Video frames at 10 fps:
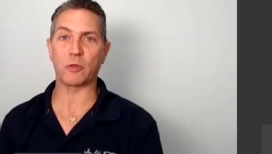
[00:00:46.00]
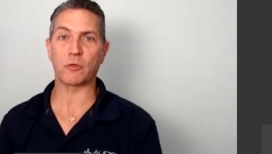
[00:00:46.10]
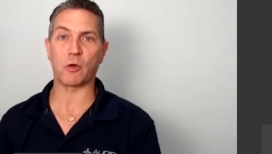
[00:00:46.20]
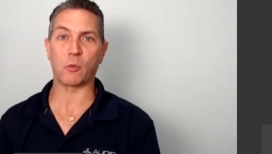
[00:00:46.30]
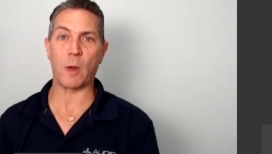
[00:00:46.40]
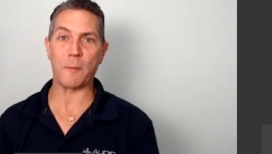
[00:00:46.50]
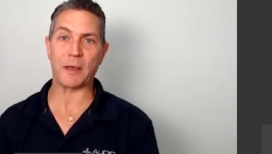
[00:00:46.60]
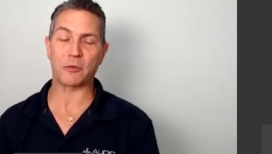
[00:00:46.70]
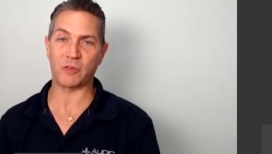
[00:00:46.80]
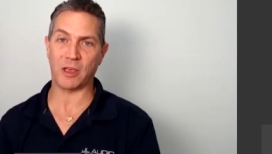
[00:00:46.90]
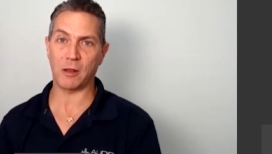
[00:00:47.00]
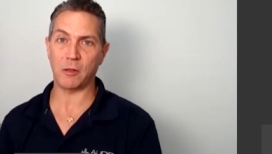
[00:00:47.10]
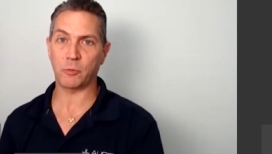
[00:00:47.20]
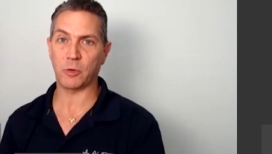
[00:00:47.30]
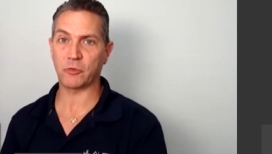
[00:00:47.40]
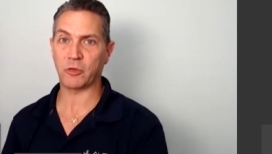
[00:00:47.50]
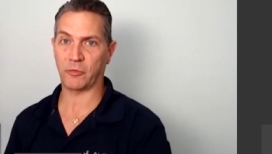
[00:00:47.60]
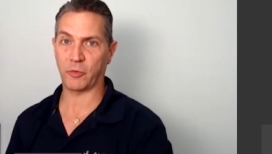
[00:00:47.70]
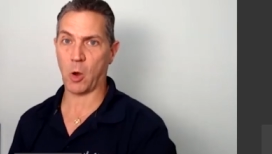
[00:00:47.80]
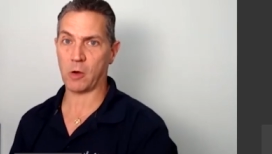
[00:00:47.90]
is our WebEx channel, which if
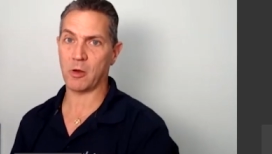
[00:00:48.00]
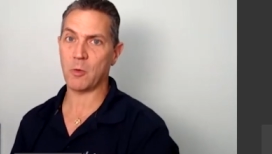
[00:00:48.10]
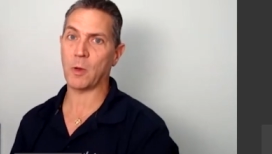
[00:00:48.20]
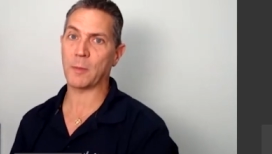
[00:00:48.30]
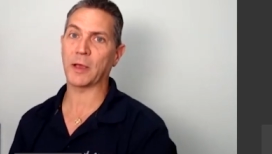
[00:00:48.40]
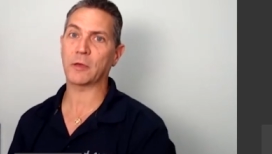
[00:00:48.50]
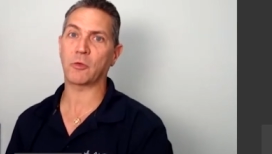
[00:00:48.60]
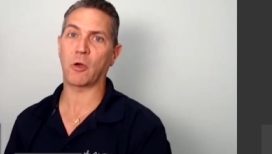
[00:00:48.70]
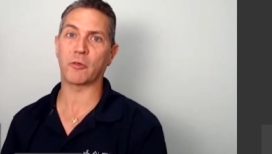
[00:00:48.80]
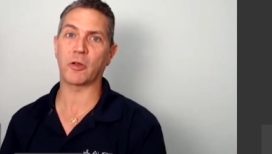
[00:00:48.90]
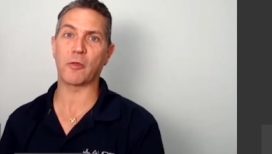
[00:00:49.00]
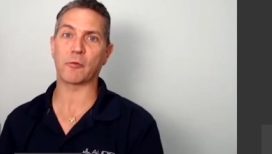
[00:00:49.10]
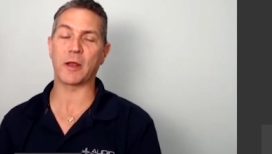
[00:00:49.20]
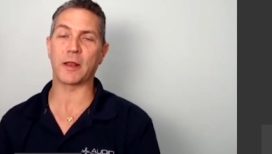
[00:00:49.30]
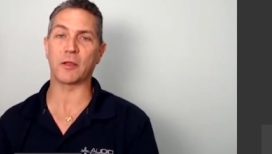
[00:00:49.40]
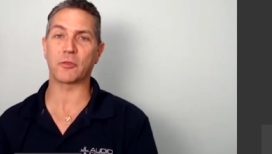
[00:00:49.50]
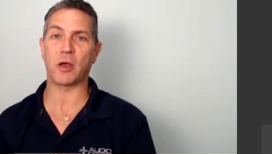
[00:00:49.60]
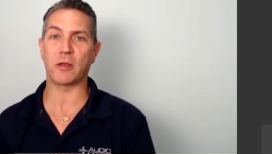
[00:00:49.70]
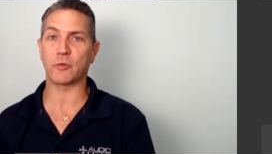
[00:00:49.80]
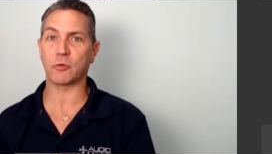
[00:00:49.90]
you are on WebEx, over on the right-hand
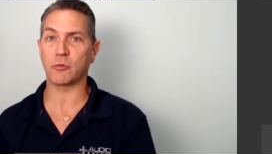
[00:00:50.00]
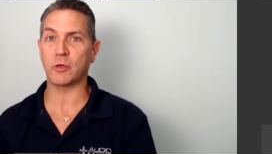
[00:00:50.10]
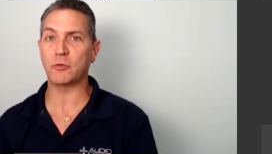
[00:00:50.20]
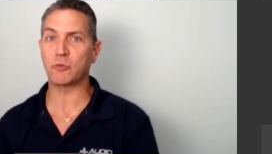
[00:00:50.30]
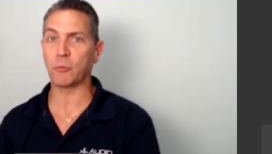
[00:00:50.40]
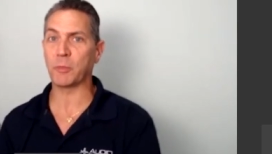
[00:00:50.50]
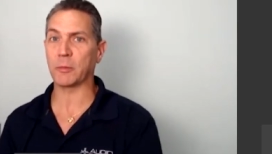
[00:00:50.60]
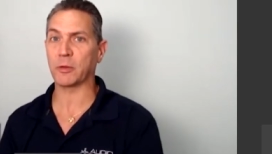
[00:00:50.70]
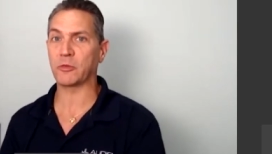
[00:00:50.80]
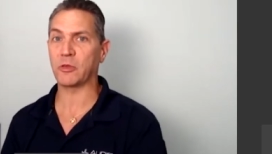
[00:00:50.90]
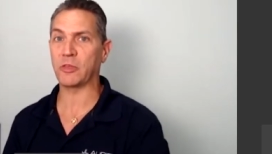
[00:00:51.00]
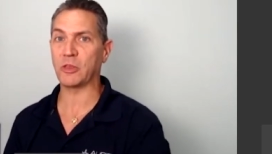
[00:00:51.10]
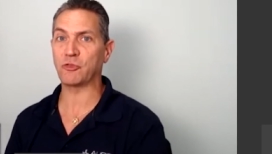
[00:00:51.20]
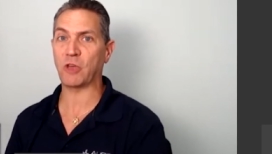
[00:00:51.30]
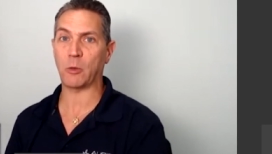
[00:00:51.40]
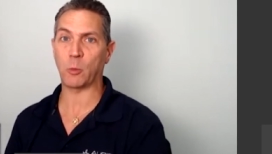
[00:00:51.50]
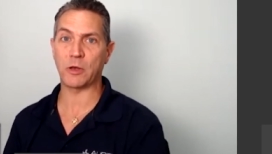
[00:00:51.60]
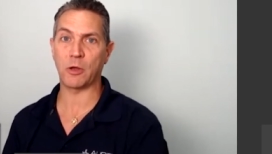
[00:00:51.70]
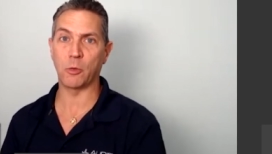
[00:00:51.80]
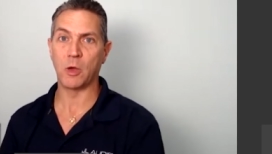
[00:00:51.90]
side of your screen, you should be able to see the chat
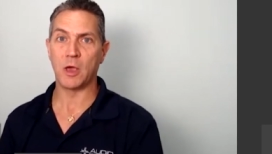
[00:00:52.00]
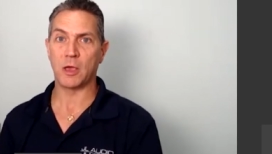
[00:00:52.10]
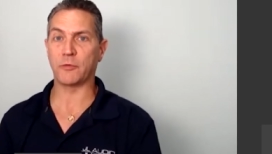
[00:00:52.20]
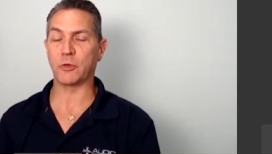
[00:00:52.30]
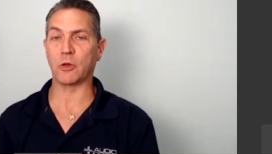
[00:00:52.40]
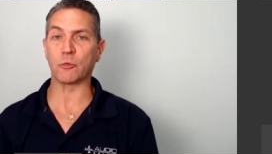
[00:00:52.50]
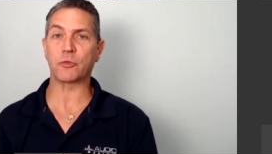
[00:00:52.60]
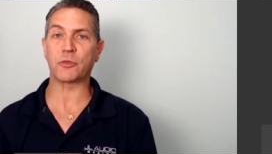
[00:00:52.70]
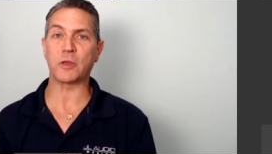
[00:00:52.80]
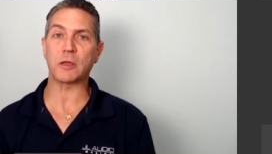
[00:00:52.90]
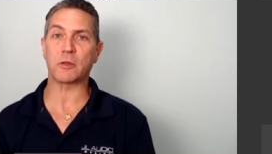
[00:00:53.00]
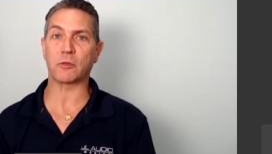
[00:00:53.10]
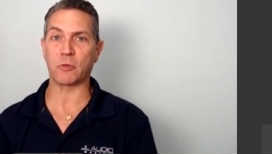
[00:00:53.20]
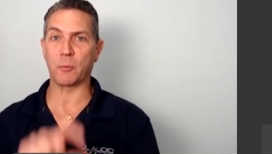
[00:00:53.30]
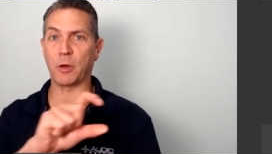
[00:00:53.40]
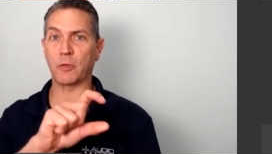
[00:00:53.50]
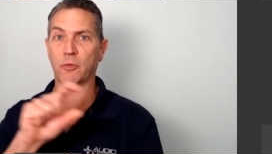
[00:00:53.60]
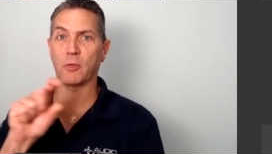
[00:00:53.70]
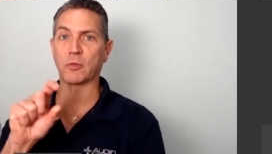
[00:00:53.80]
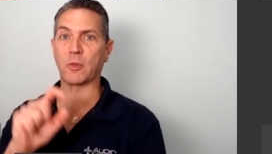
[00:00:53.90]
window. If you don't see it, there's some
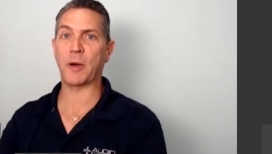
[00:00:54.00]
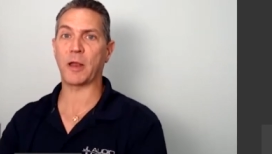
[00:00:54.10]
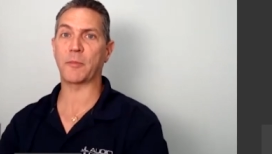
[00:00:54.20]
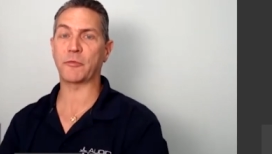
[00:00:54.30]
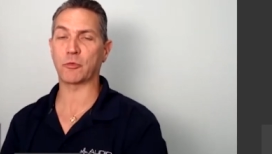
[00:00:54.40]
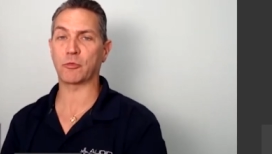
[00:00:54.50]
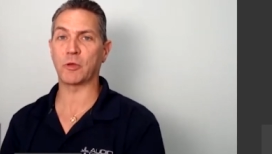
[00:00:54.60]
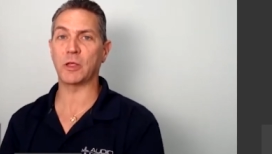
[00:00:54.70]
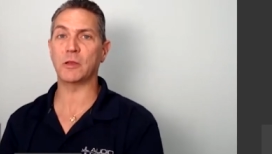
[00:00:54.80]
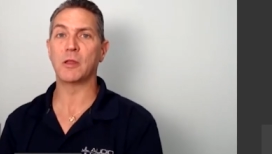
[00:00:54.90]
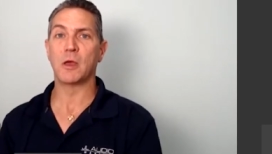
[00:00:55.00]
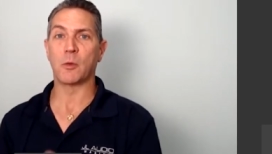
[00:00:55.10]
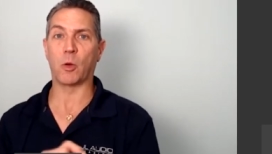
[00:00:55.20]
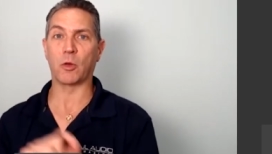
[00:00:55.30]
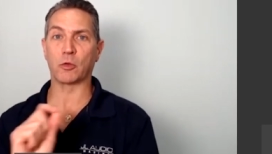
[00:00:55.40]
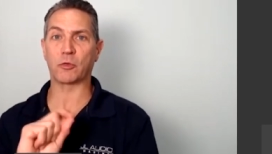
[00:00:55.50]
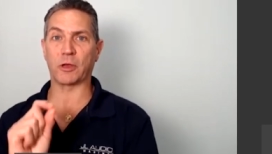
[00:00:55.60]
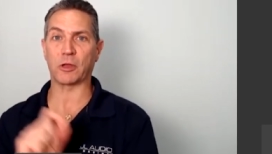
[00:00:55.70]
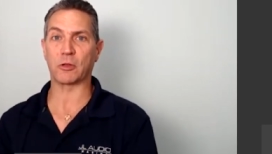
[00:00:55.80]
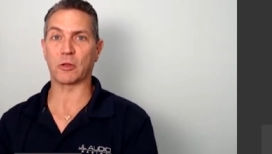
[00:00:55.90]
buttons along the bottom of your screen. One looks
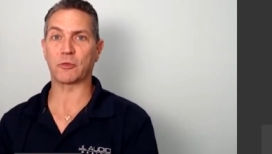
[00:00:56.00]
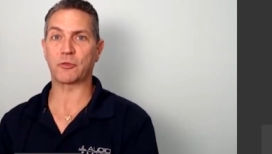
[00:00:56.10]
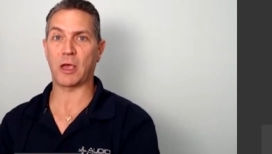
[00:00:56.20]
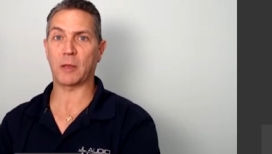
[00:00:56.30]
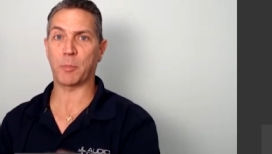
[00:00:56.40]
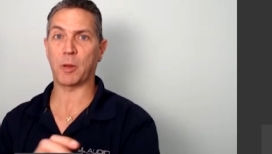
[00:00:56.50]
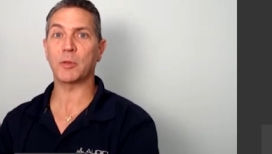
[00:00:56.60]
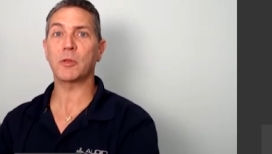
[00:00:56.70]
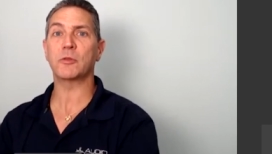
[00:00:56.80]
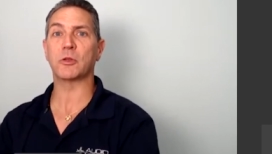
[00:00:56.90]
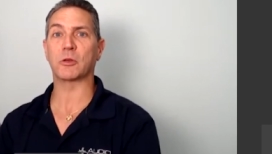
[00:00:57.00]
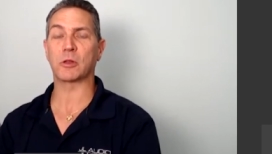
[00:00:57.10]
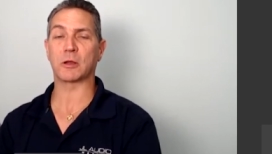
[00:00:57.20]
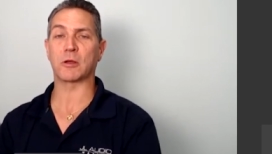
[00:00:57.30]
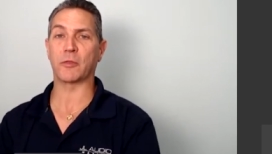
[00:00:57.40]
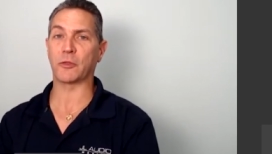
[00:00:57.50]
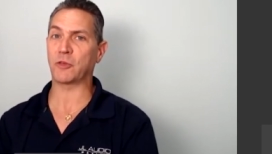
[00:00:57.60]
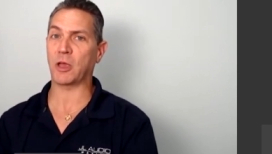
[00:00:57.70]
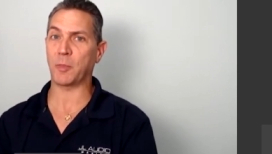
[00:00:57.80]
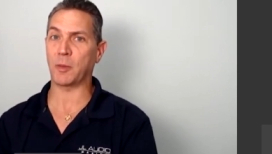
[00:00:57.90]
like a little chat bubble. You click on the
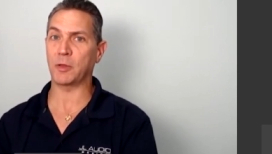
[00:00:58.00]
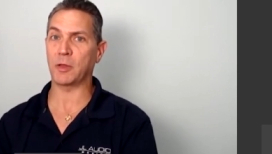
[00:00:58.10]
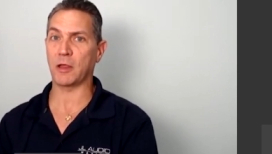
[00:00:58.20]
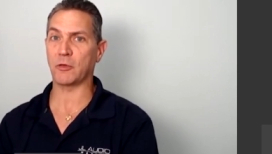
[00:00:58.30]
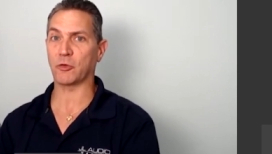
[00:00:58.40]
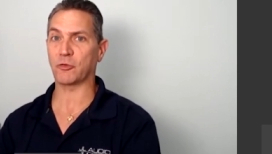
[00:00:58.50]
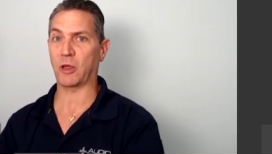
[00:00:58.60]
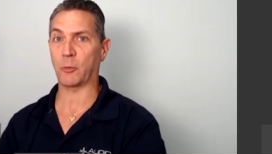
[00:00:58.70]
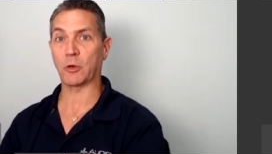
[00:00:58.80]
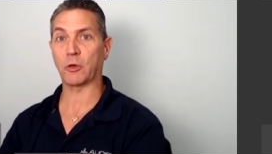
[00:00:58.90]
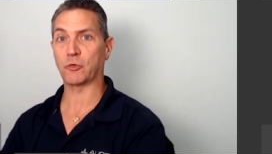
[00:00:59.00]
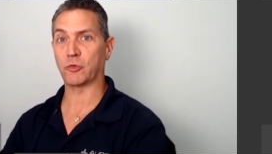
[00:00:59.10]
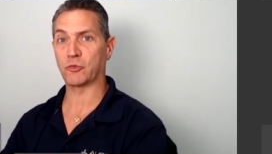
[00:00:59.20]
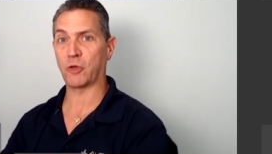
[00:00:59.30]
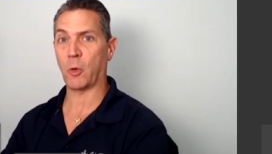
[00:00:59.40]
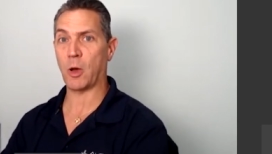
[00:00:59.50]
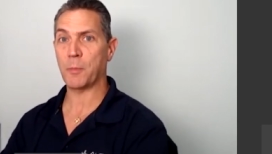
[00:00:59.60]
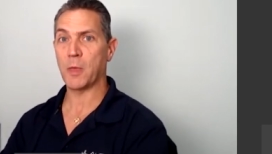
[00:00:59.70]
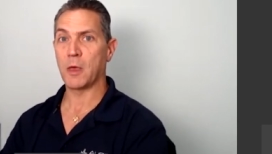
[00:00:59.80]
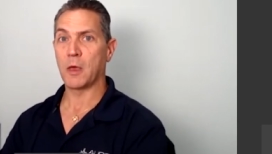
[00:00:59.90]
chat bubble and your chat window should show
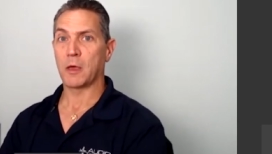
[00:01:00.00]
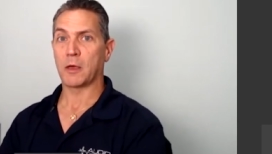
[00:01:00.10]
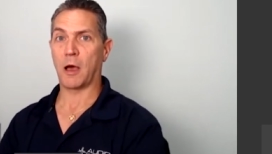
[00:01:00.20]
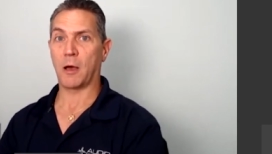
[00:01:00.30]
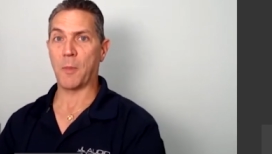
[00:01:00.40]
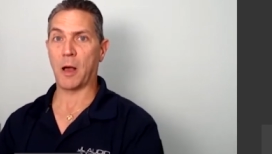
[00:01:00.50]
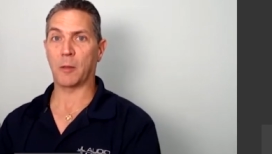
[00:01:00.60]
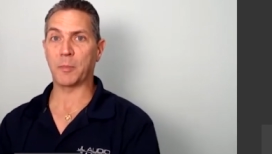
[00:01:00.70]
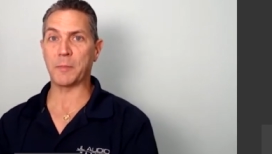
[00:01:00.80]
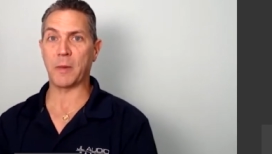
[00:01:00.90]
up. I'll be